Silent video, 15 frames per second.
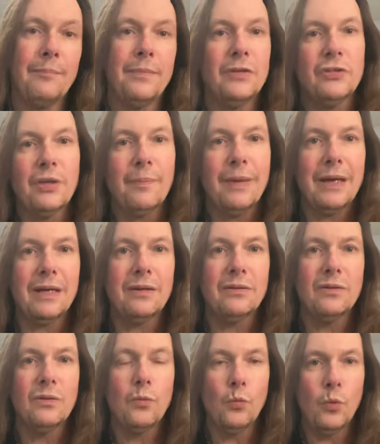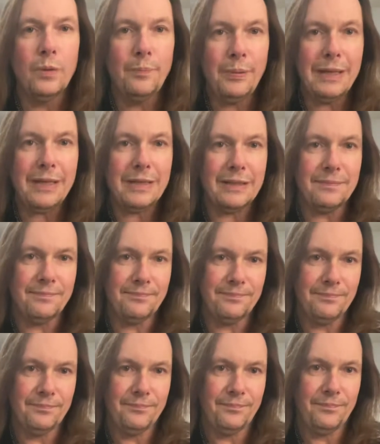Music Man would be in
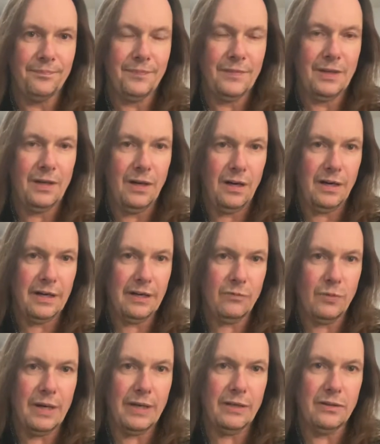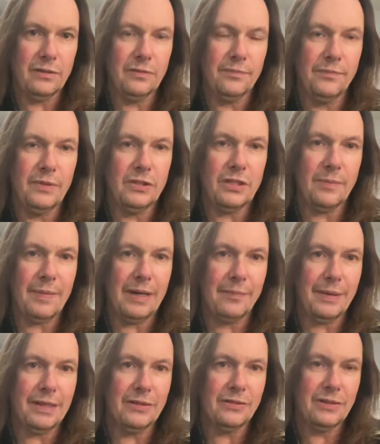on a regular Music Man
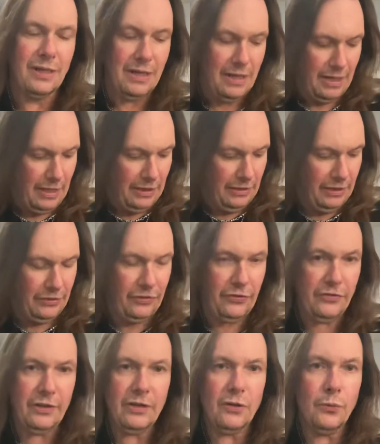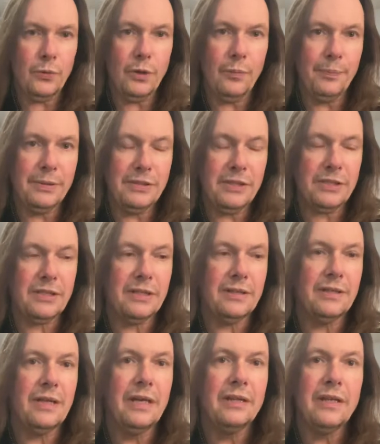bass. This is in the real
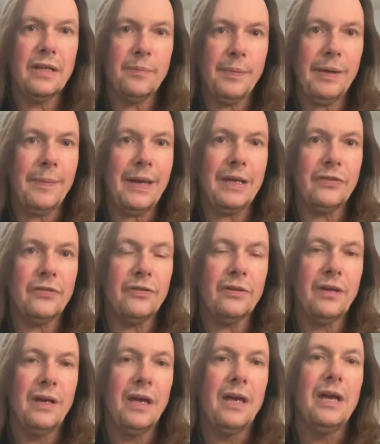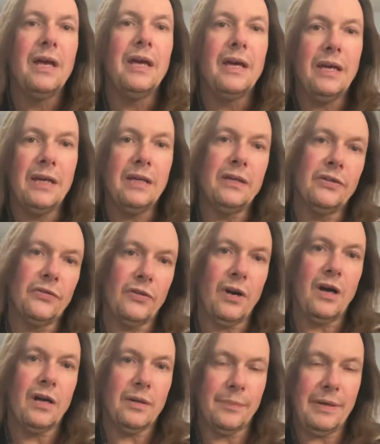position that a P bass is
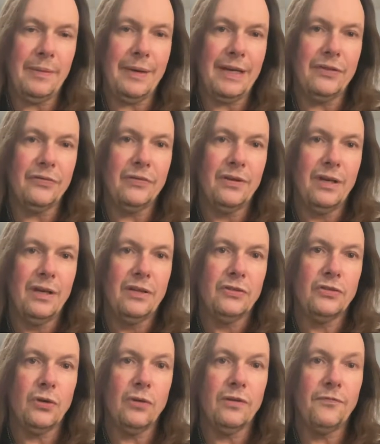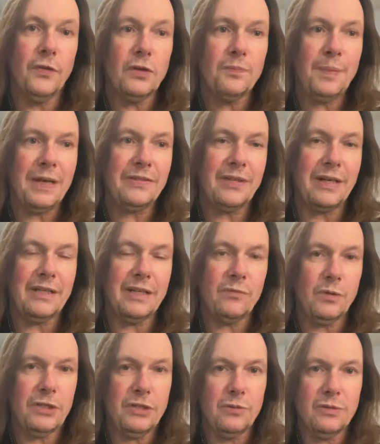on a P bass. So the first bass I did,
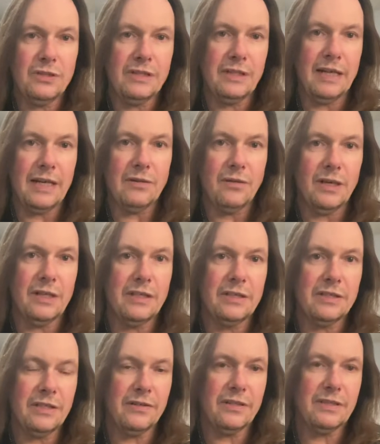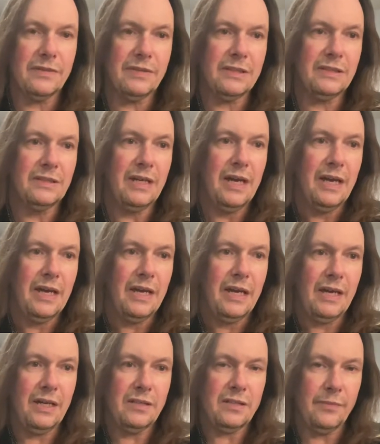which you will see later on in a series of these,
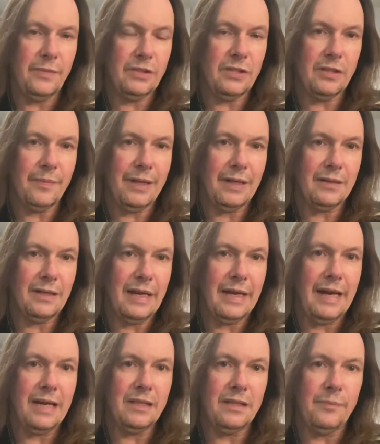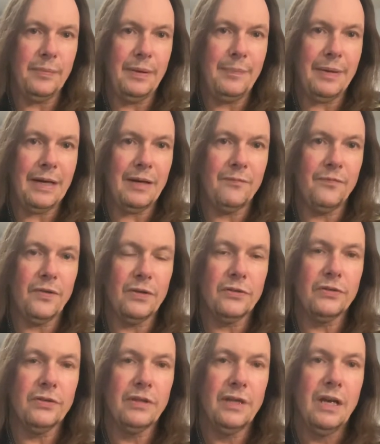is a Music Man. I added the P pickup
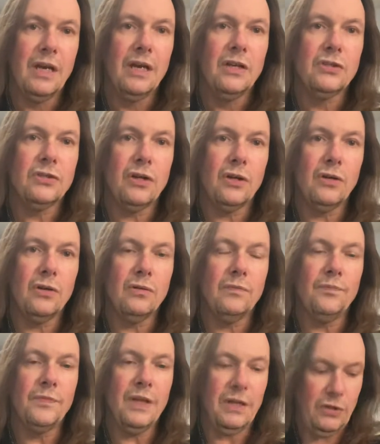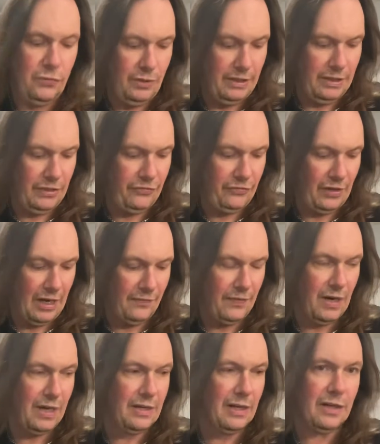first. So in doing this, I've
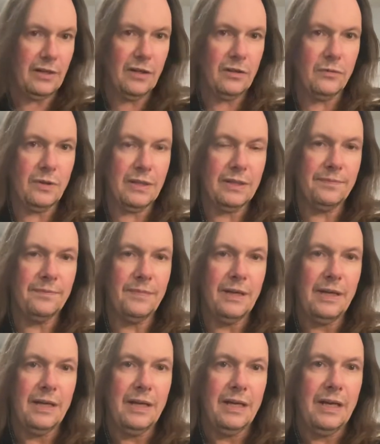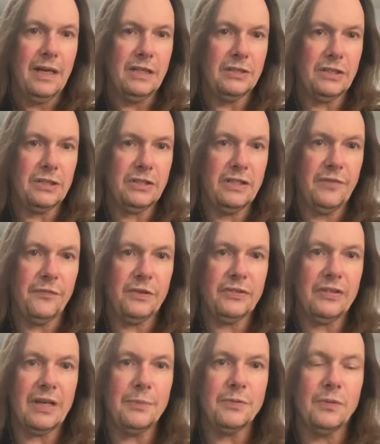got another one. It's just different
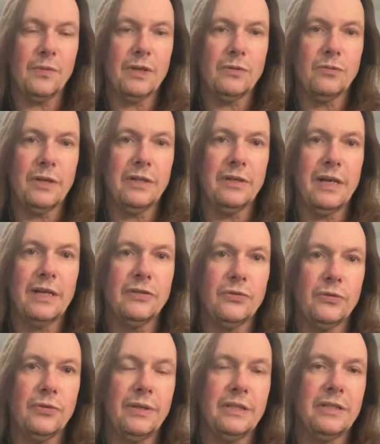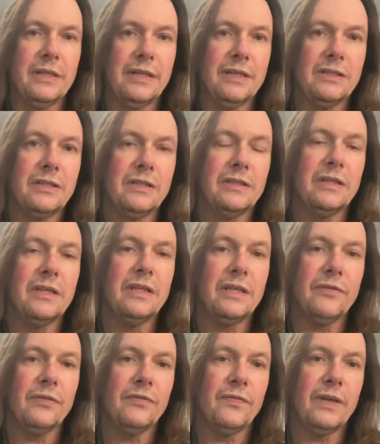setups. I want to run you guys through each things in
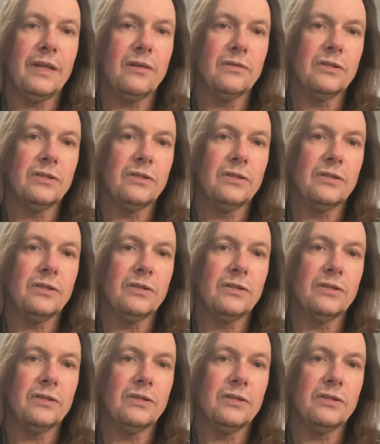different videos.